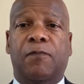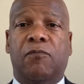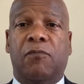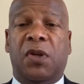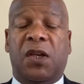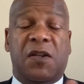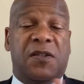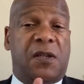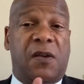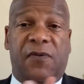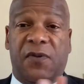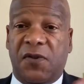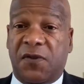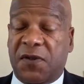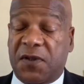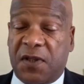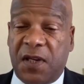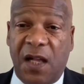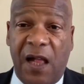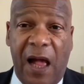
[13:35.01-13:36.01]
Because if you
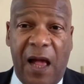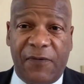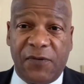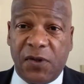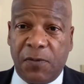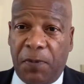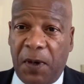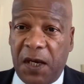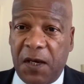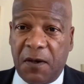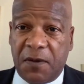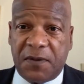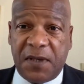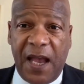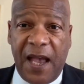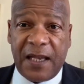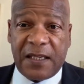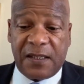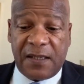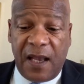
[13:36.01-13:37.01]
still have to pay your
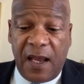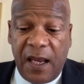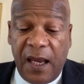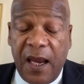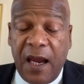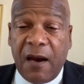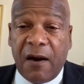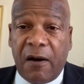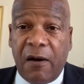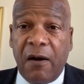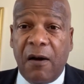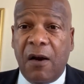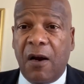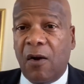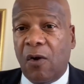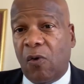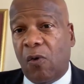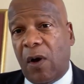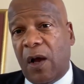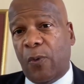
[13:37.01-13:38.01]
tax here,
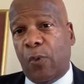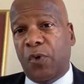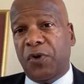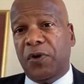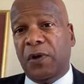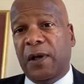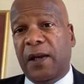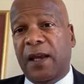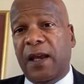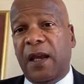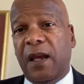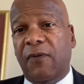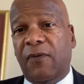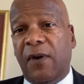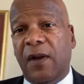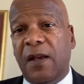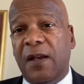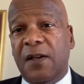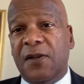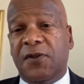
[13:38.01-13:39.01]
why would you leave?
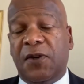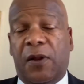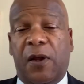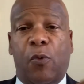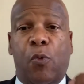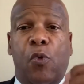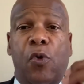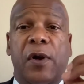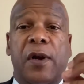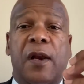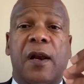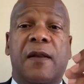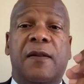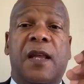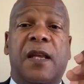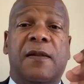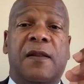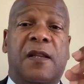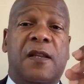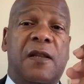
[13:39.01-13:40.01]
So there would
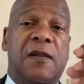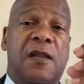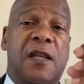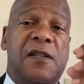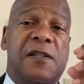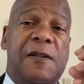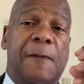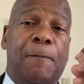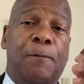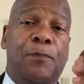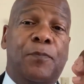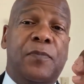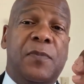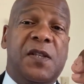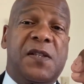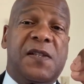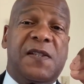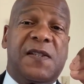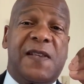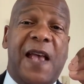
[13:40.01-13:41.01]
be this
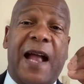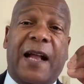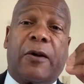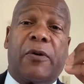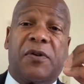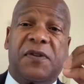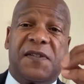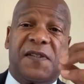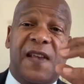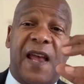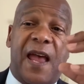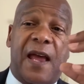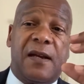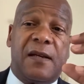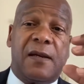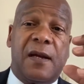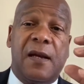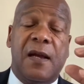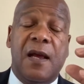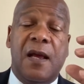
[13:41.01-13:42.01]

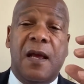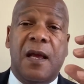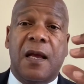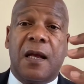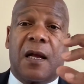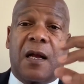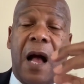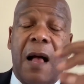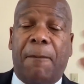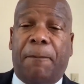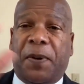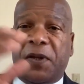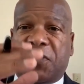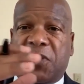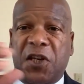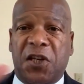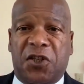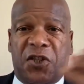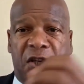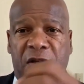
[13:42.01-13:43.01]
sacrosanct
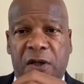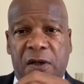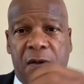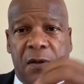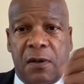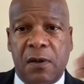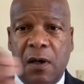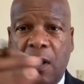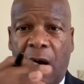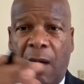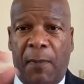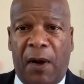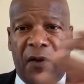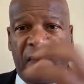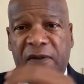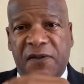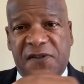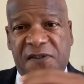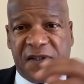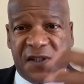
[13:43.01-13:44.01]
competition
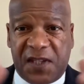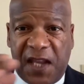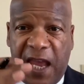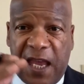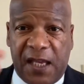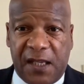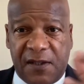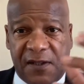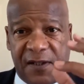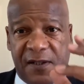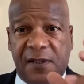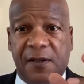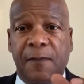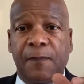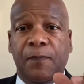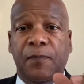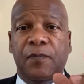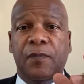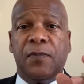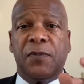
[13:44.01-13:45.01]
among the states
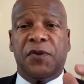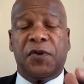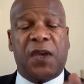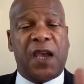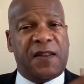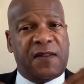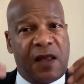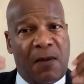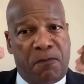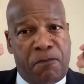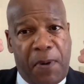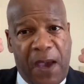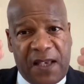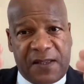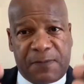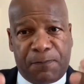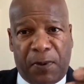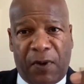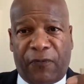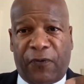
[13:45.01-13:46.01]
to get the
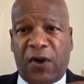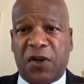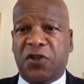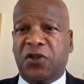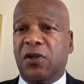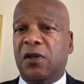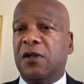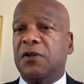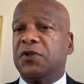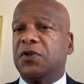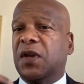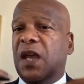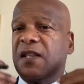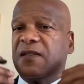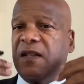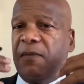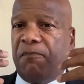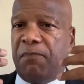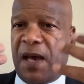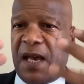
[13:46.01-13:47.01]
best professional, to
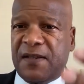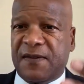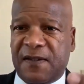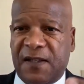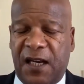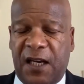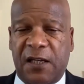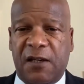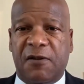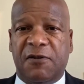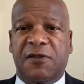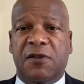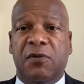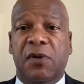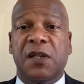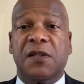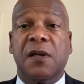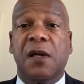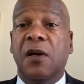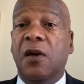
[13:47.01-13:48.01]
get the best
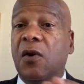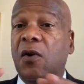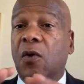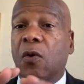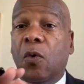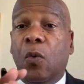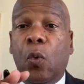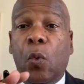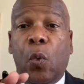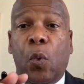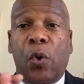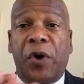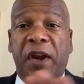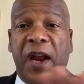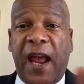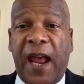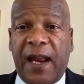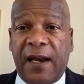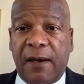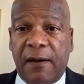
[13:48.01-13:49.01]
industries,
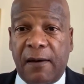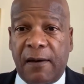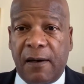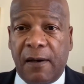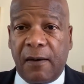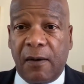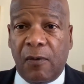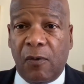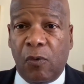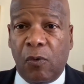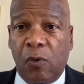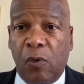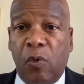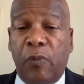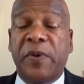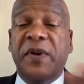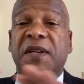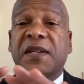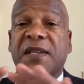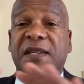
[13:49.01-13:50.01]
would end,
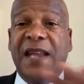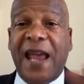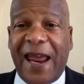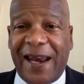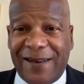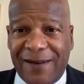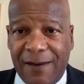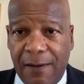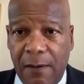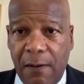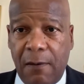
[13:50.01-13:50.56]
would be dead.